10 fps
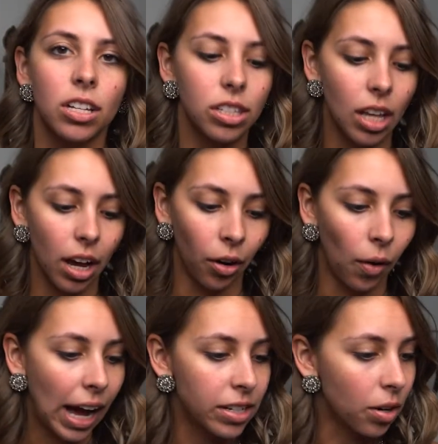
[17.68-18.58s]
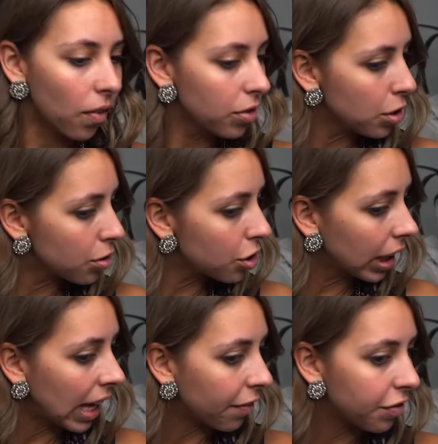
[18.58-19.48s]
so I don't
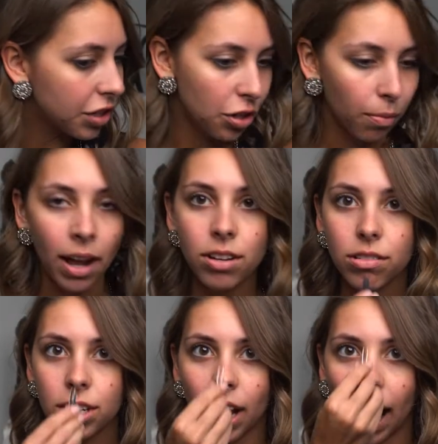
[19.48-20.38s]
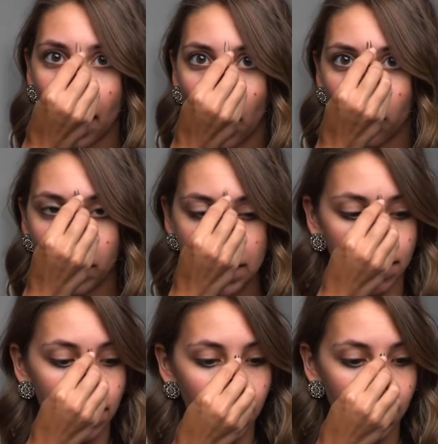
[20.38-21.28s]
usually have too much. I always
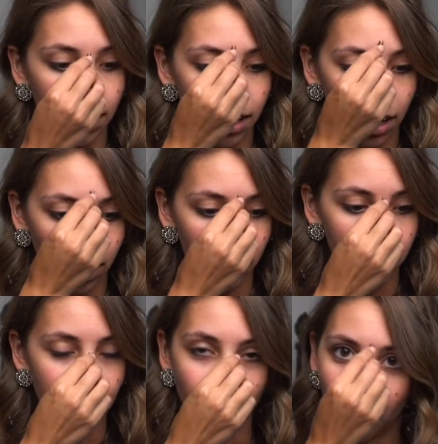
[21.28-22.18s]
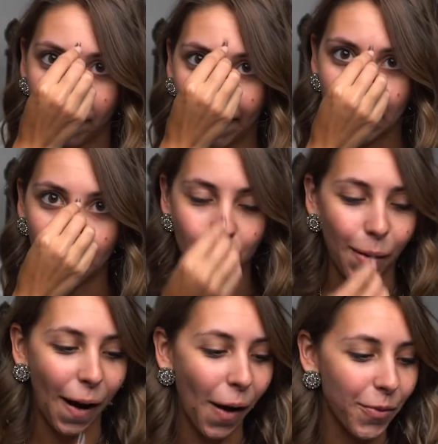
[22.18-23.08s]
start here, you don't want that
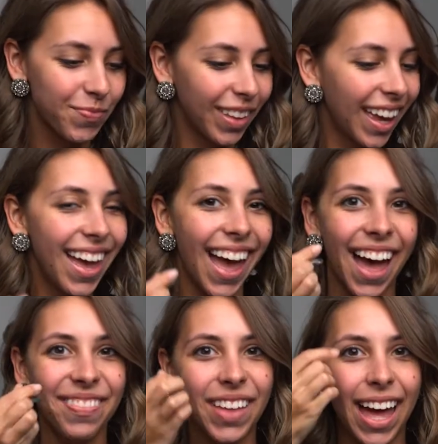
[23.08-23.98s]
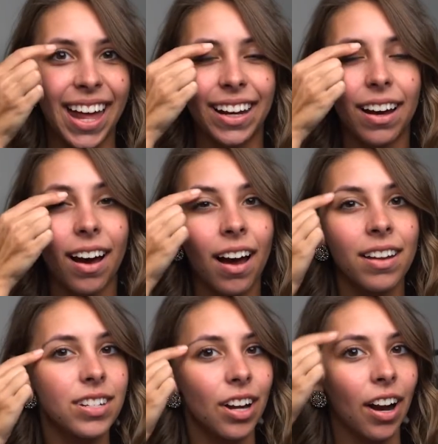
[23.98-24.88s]
unibrow, and then
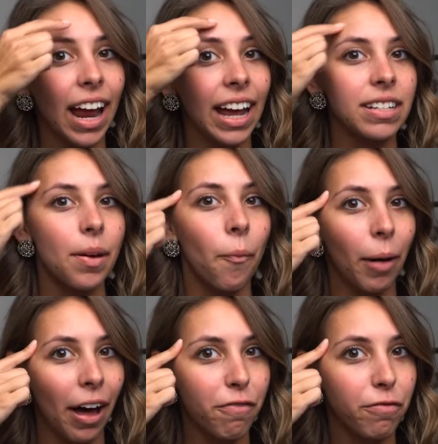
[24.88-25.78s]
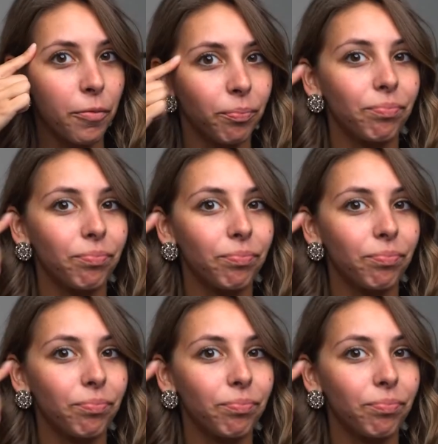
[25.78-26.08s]
under and above.